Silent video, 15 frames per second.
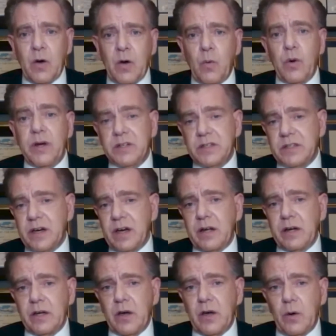We
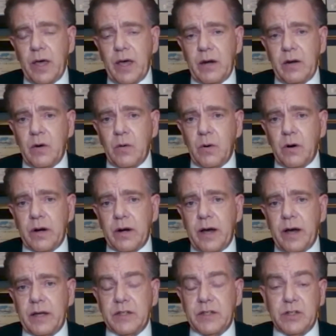decided to go ahead and
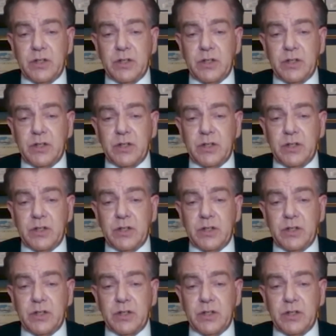organize in